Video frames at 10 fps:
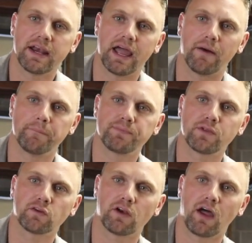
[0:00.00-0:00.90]
Now,
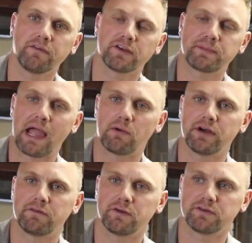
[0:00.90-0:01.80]
there's an obvious power
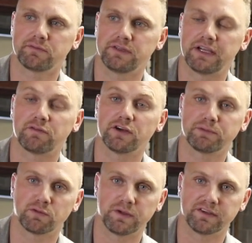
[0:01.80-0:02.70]
difference
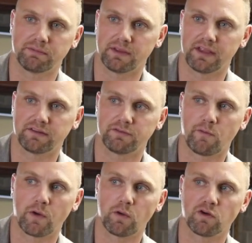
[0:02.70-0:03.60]
between something that's a
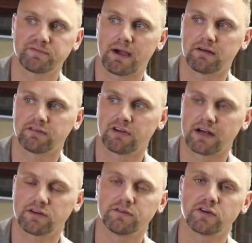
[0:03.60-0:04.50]
40 horsepower
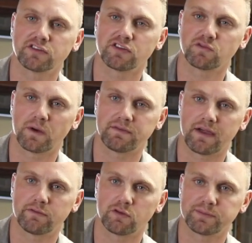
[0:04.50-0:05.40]
tractor versus a
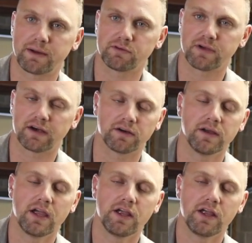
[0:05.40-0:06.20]
25 horsepower tractor.